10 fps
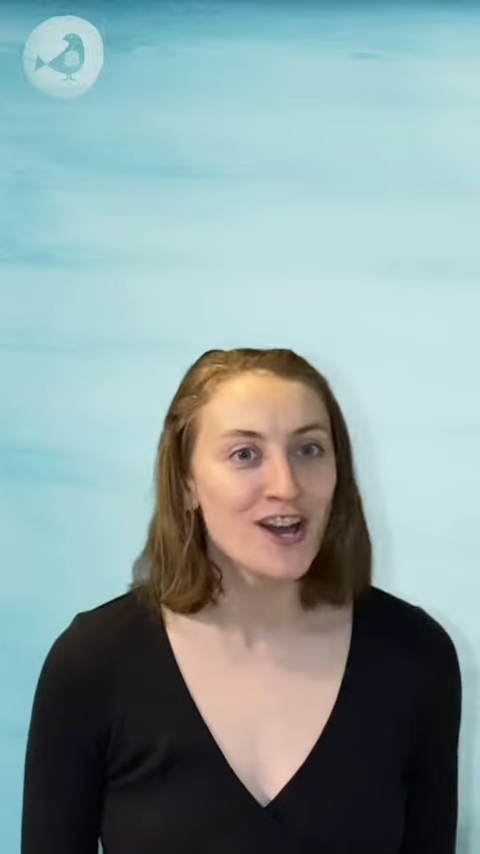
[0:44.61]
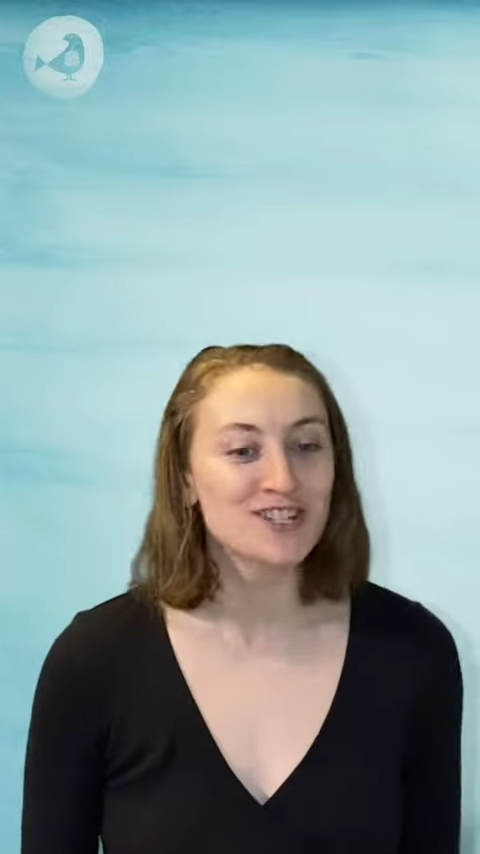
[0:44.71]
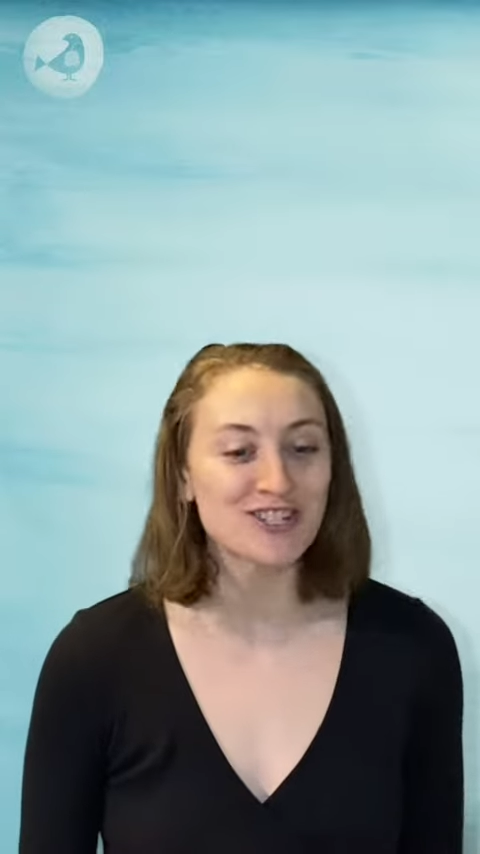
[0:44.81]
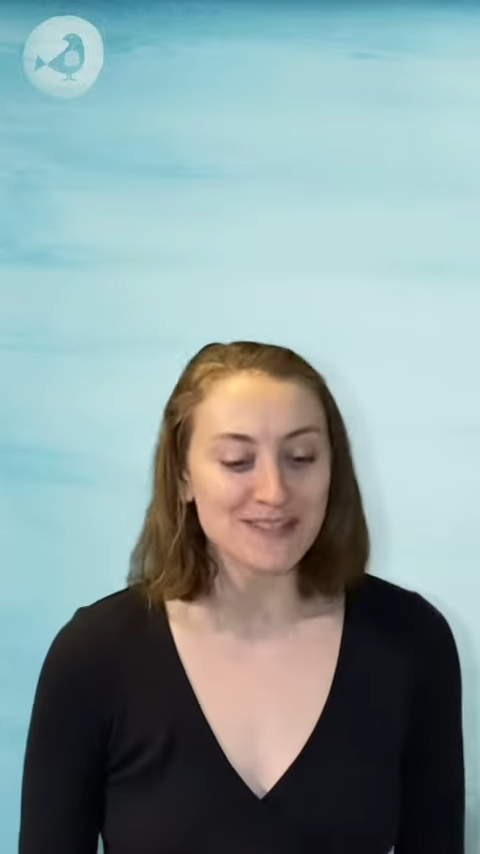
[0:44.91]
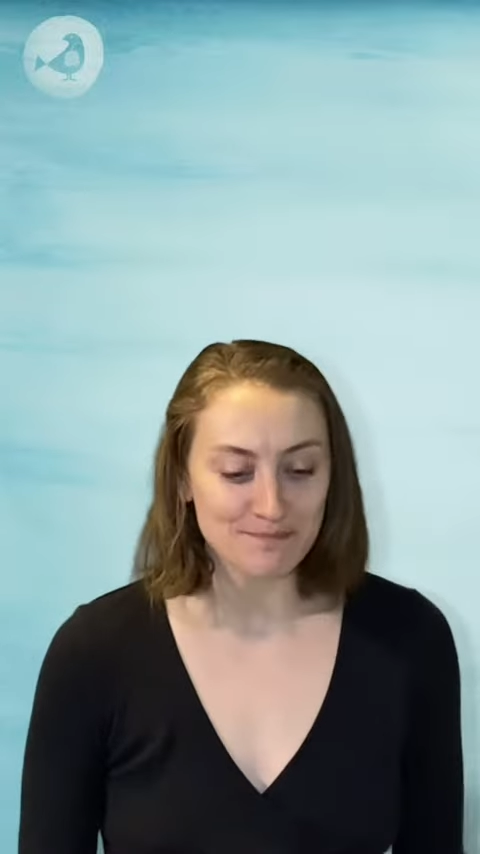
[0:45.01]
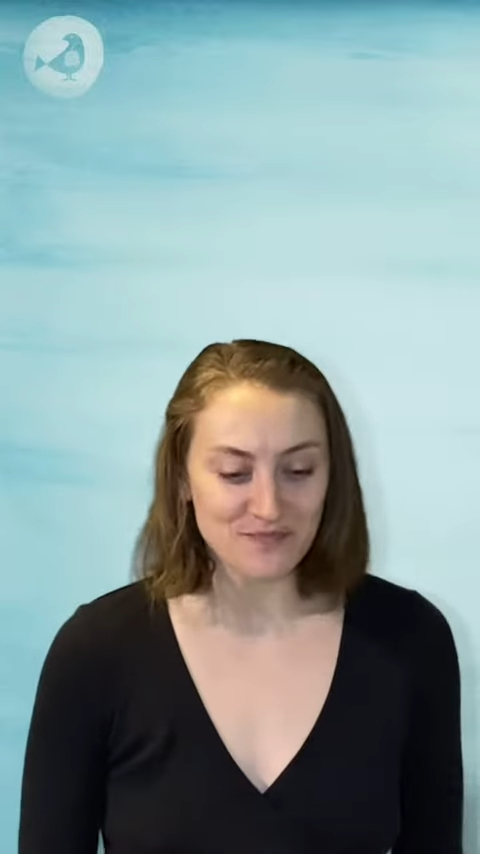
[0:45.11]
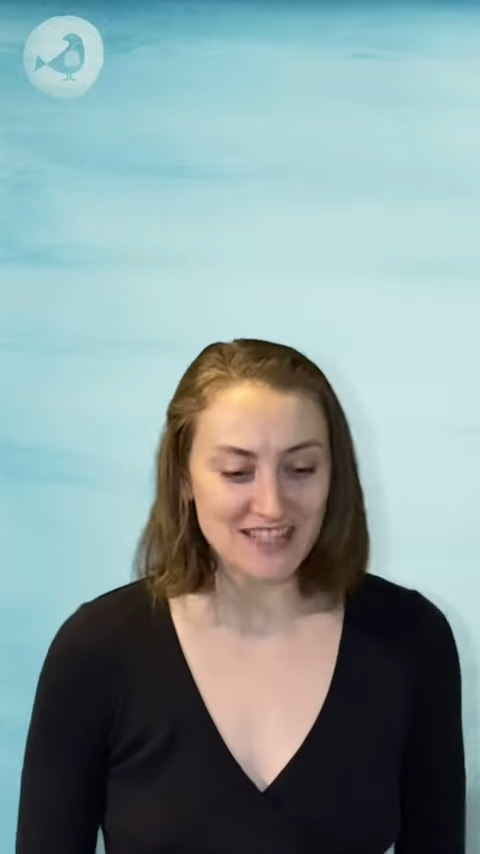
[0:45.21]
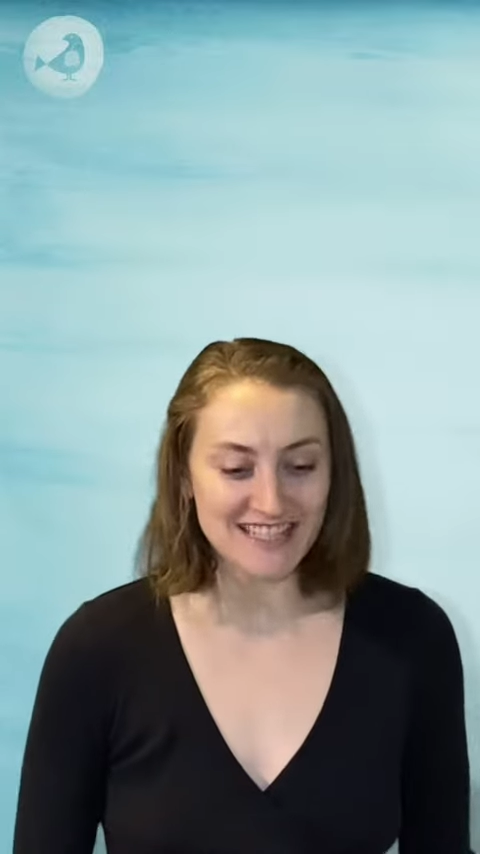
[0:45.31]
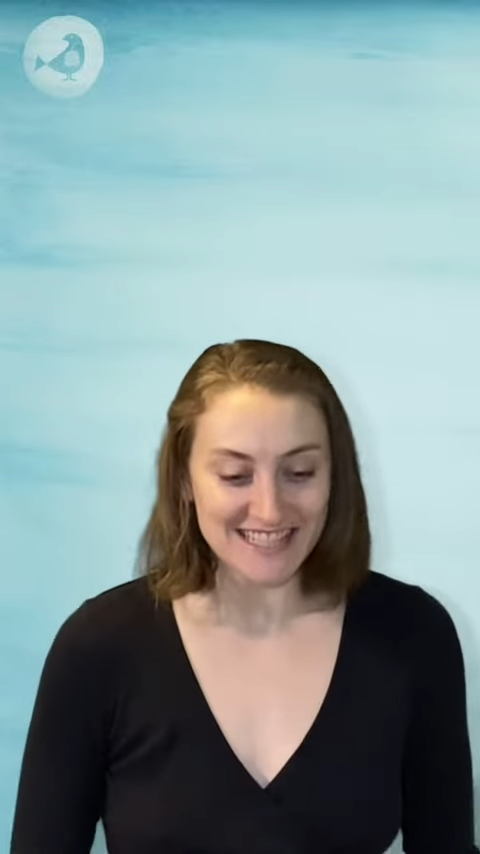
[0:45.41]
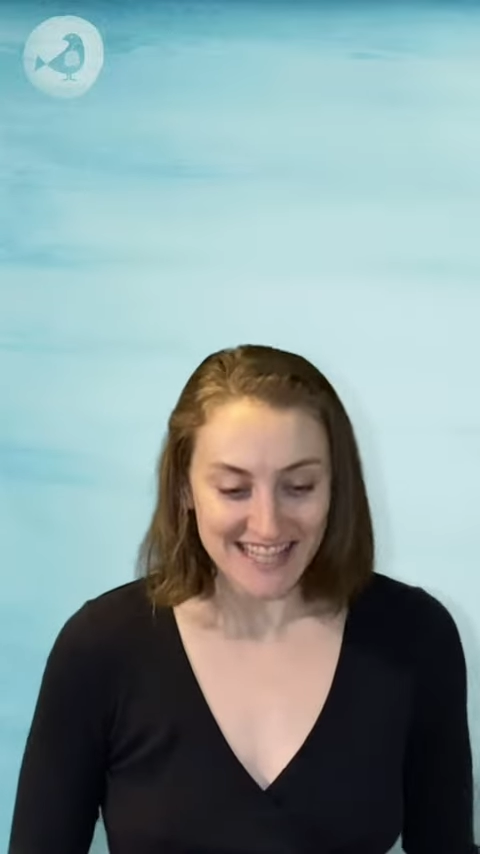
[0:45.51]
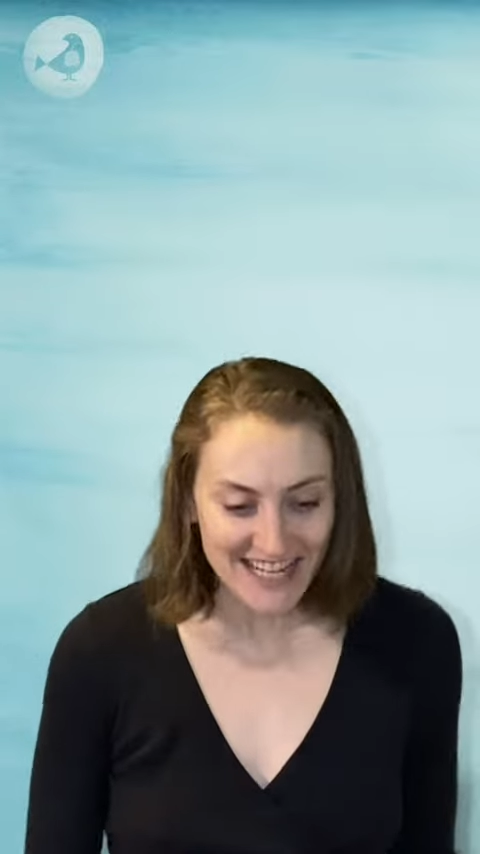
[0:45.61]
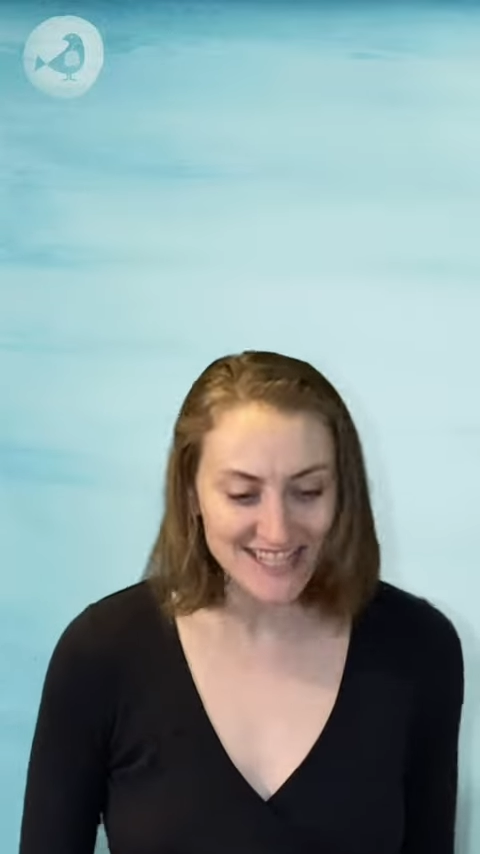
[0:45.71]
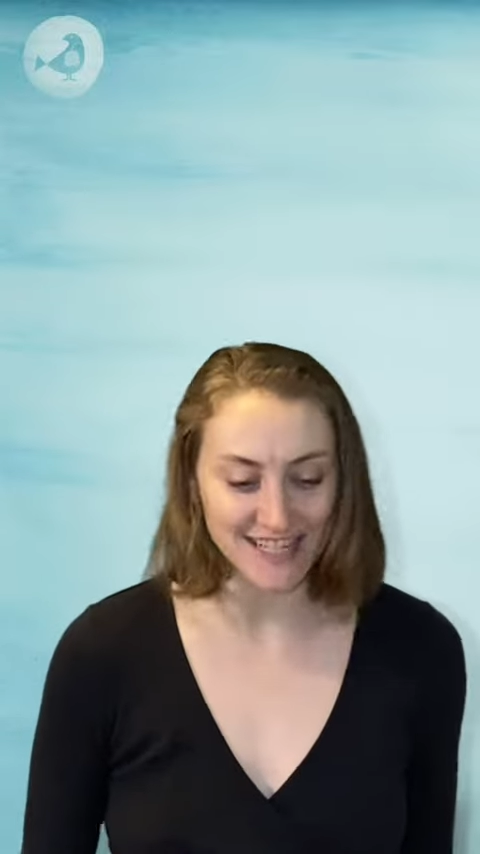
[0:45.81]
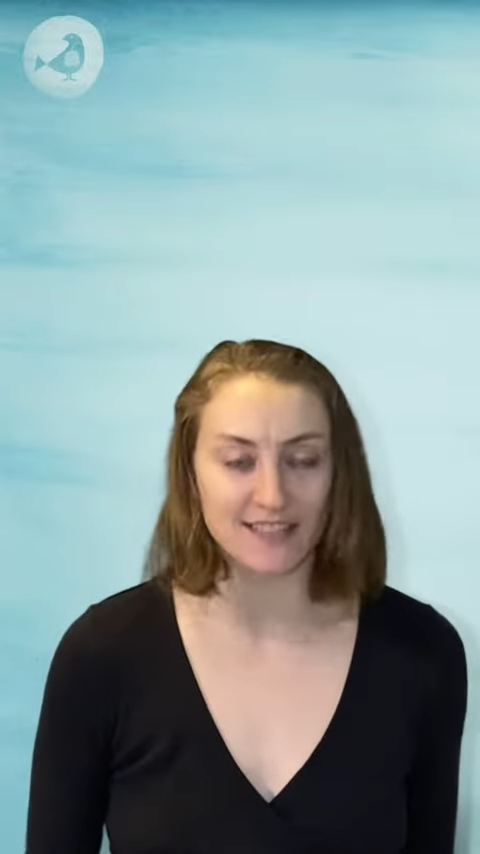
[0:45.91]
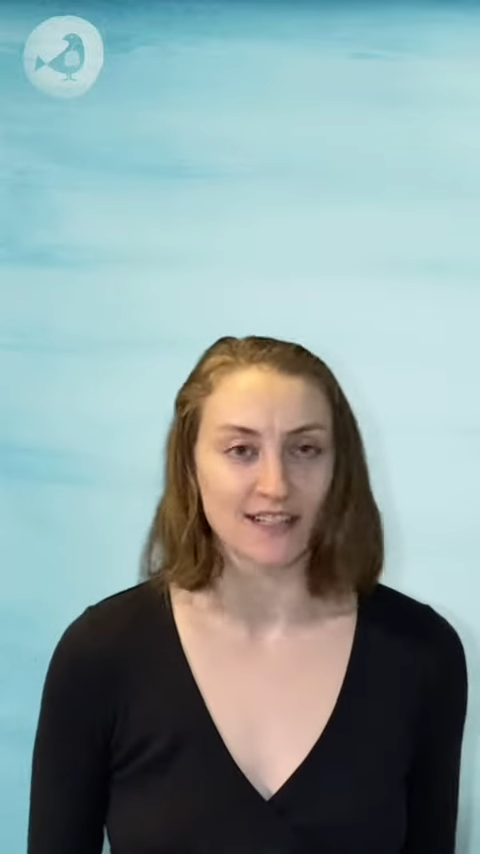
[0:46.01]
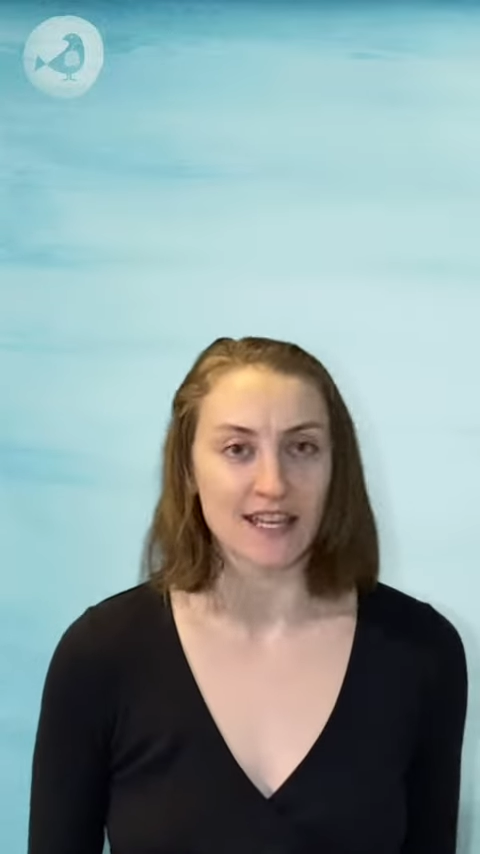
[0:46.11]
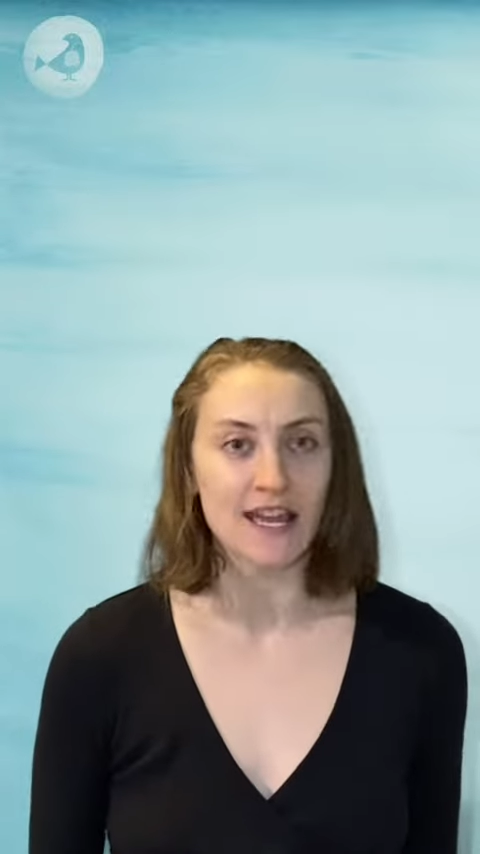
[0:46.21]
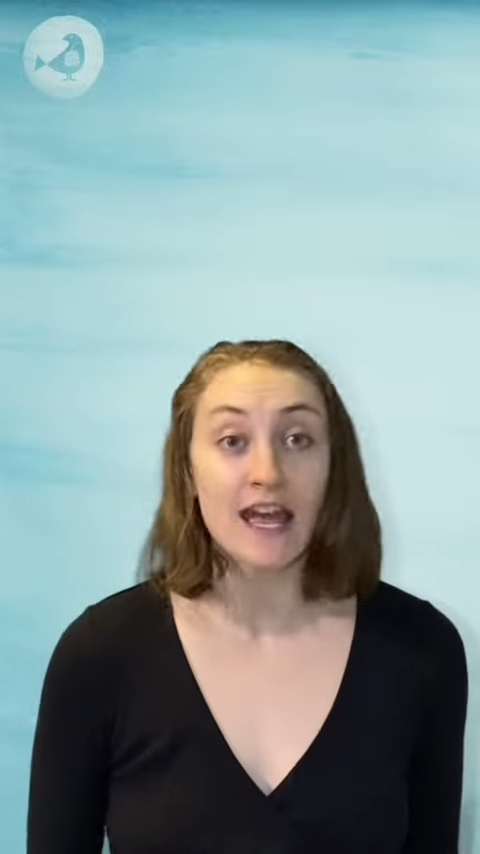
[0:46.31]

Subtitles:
just statistically,